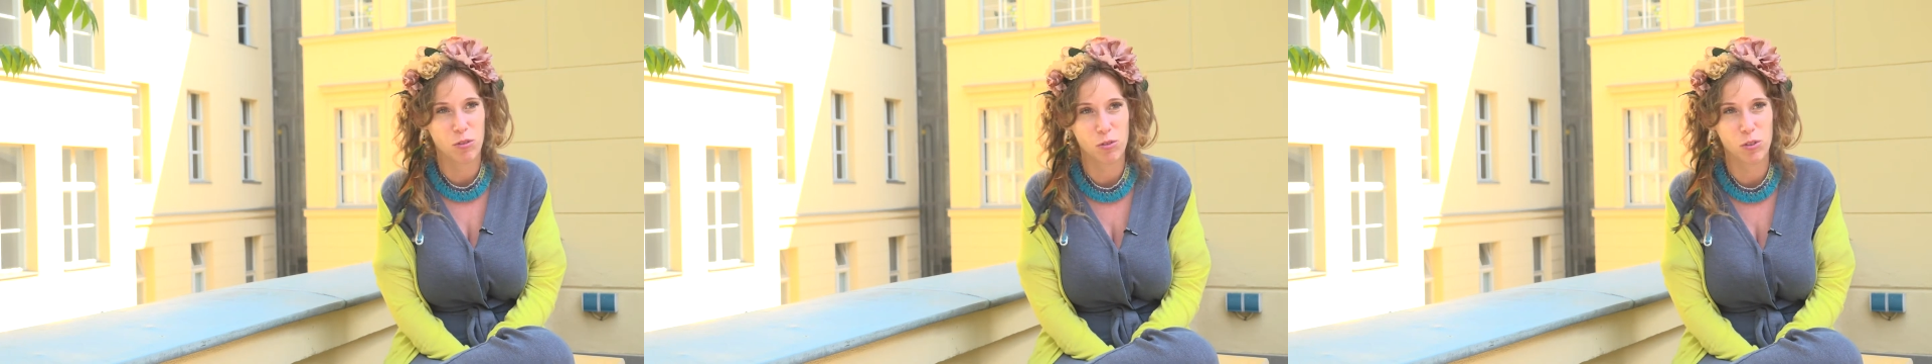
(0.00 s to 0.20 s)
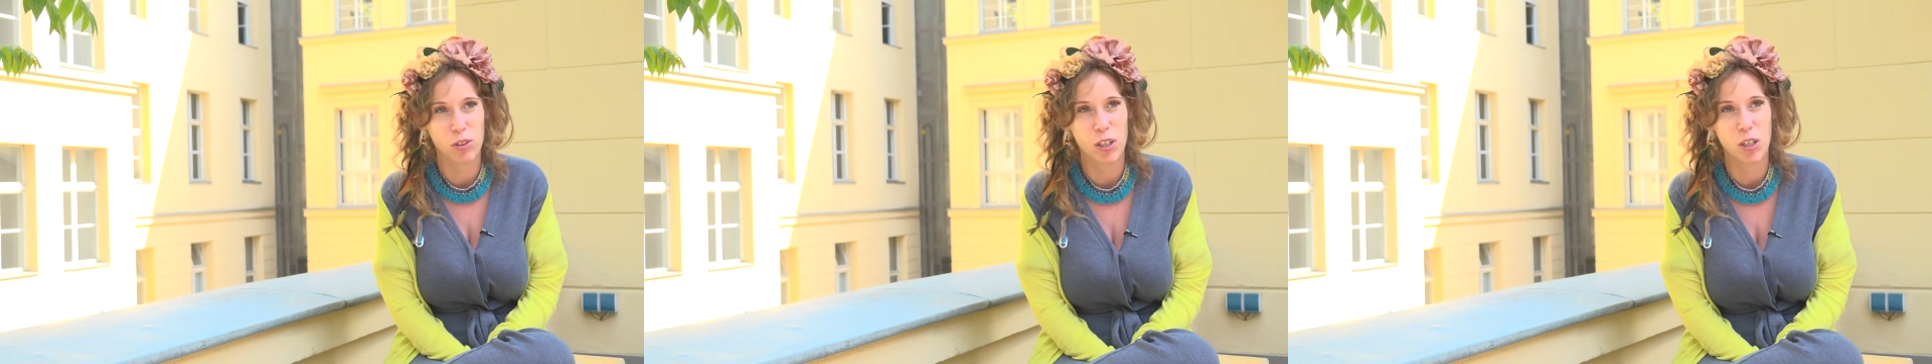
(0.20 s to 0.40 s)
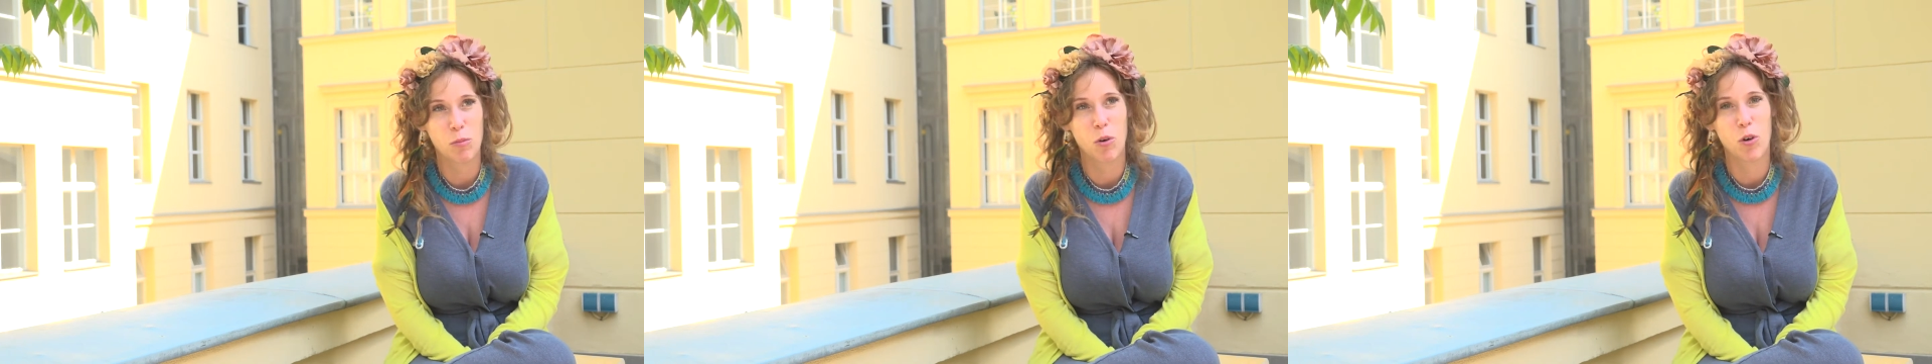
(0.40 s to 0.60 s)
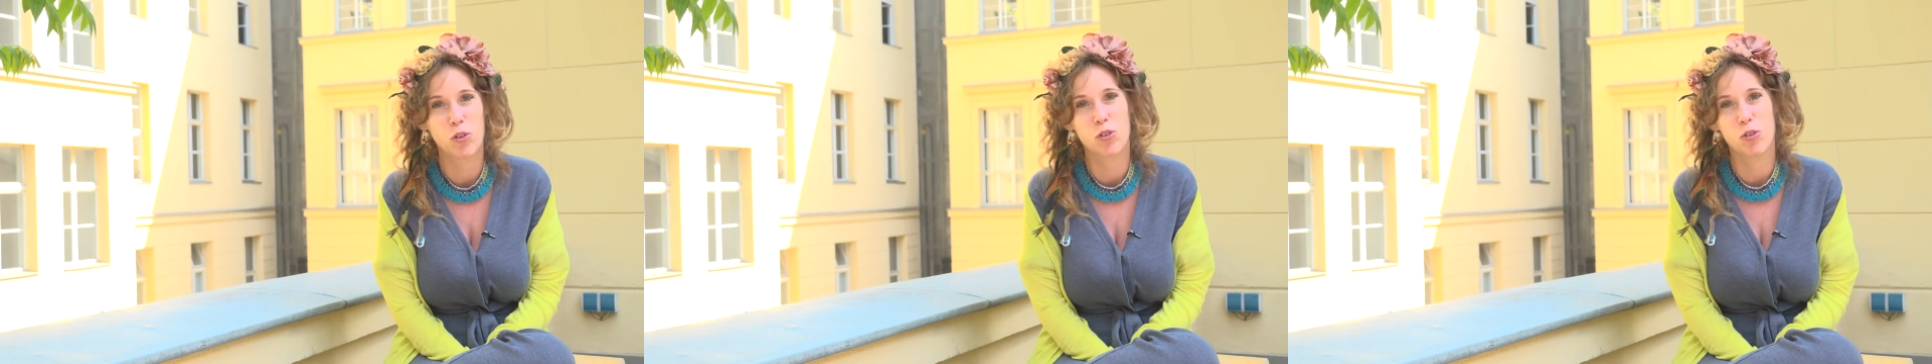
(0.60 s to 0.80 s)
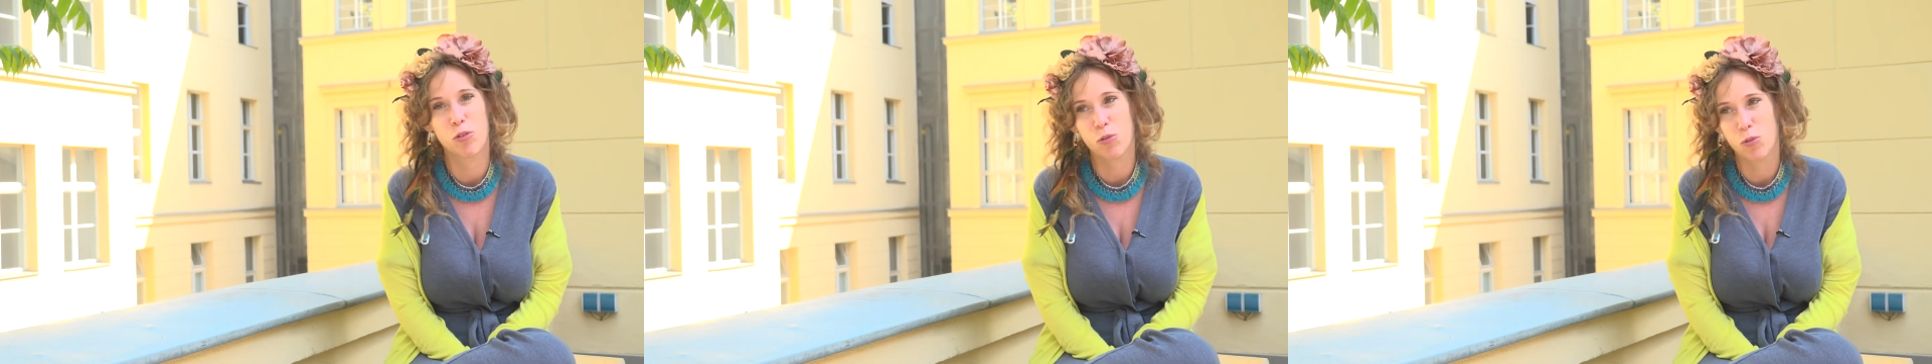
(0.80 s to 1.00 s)
through the
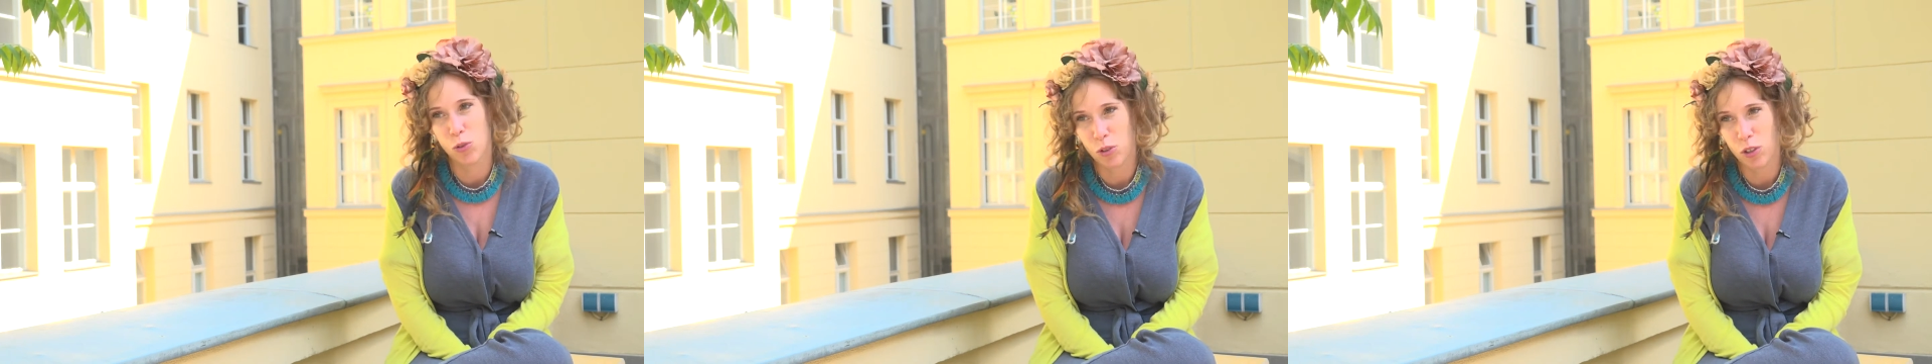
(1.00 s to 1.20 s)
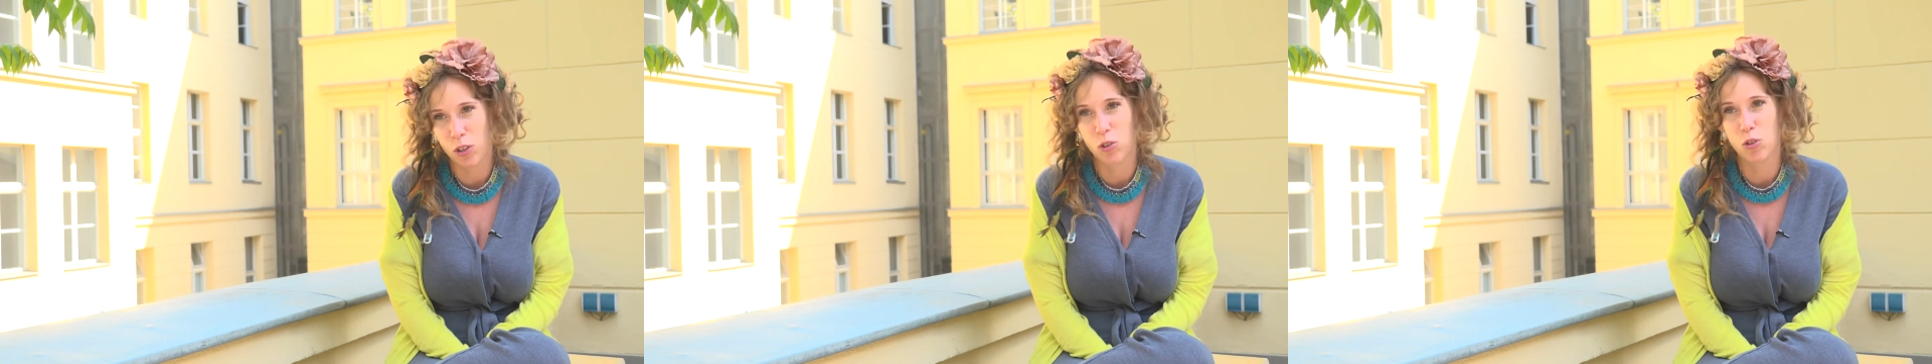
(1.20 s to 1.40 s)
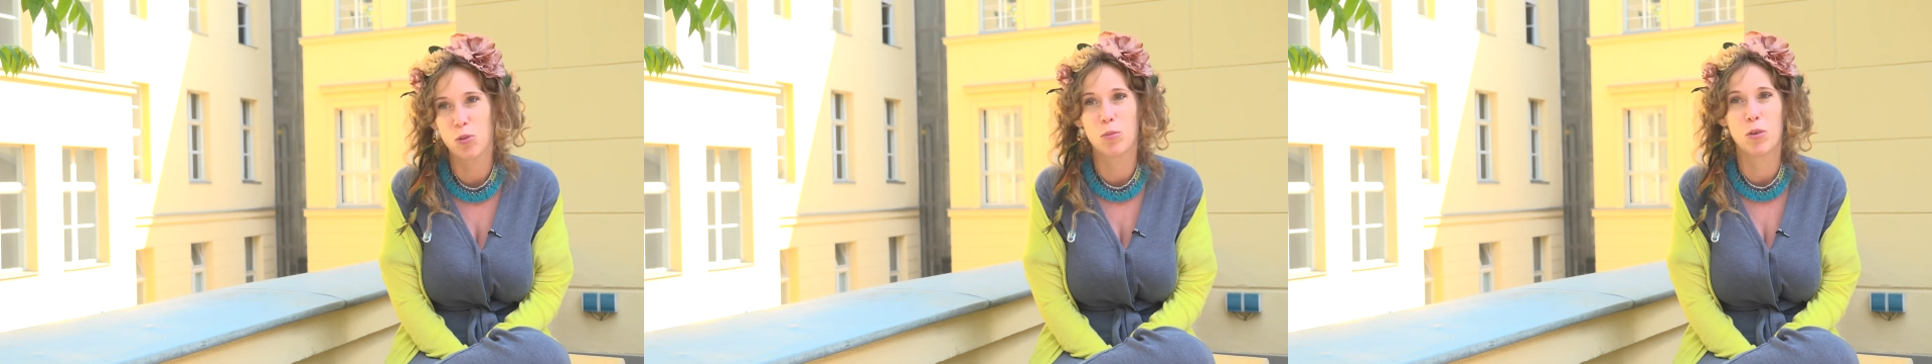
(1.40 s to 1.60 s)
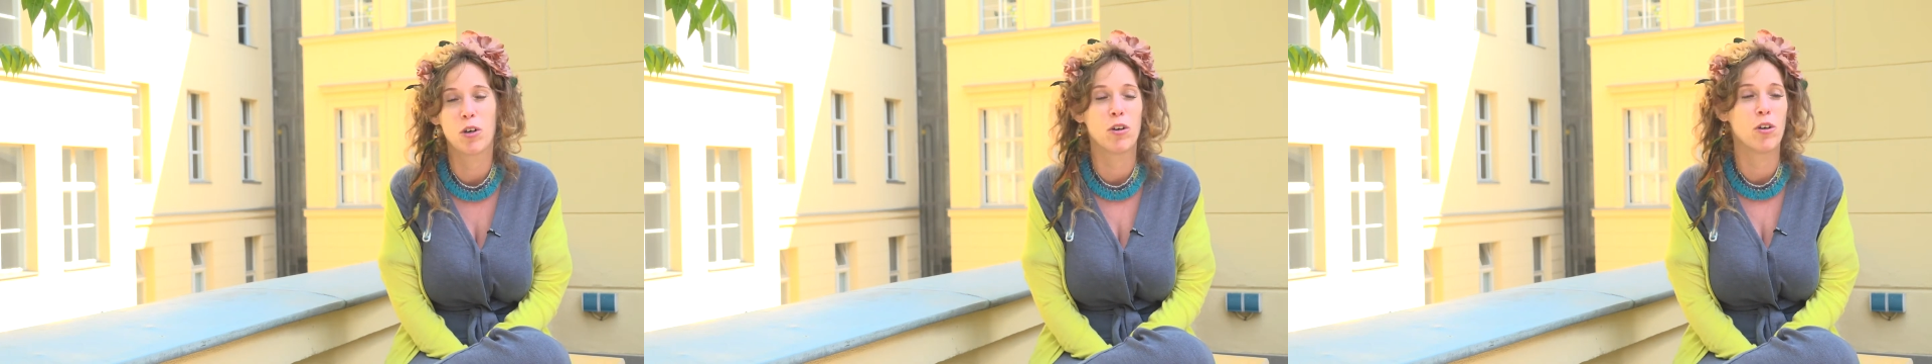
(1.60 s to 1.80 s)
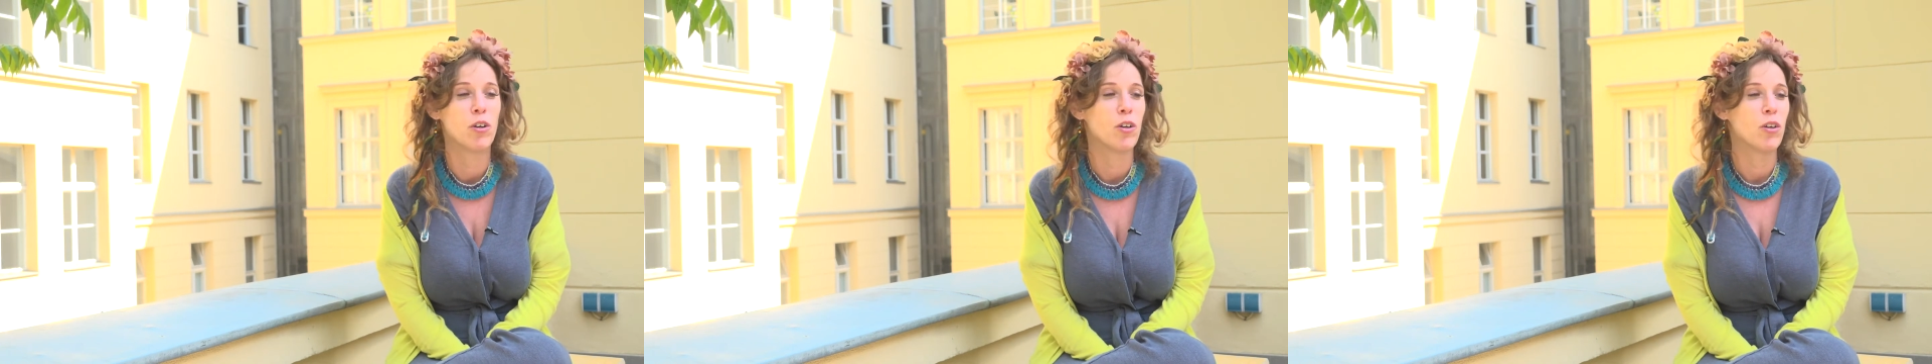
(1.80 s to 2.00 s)
emotion, through the
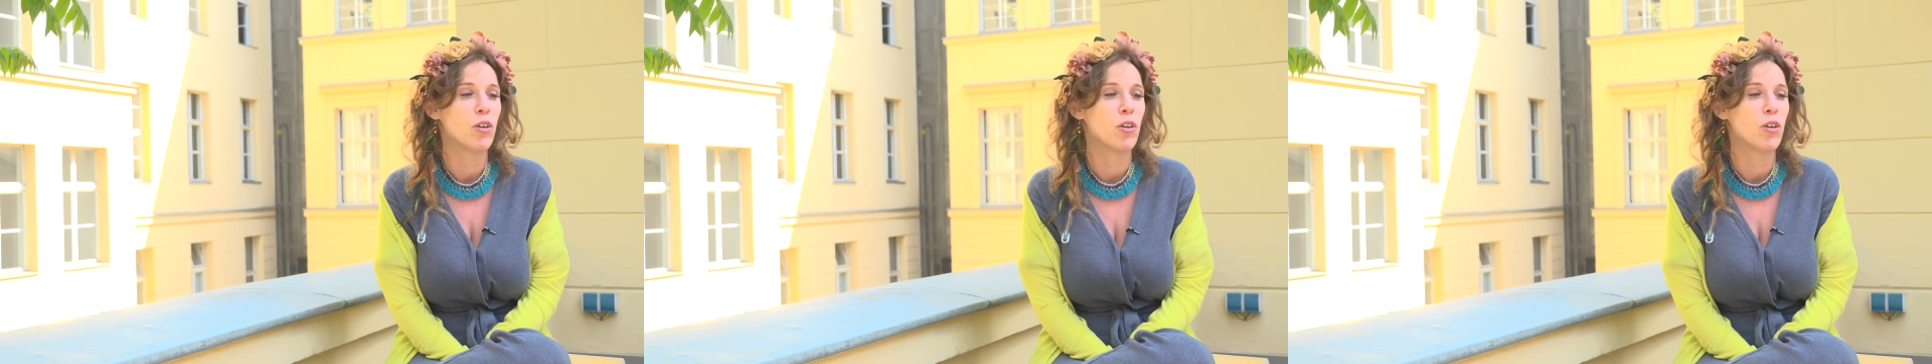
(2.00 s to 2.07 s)
humor,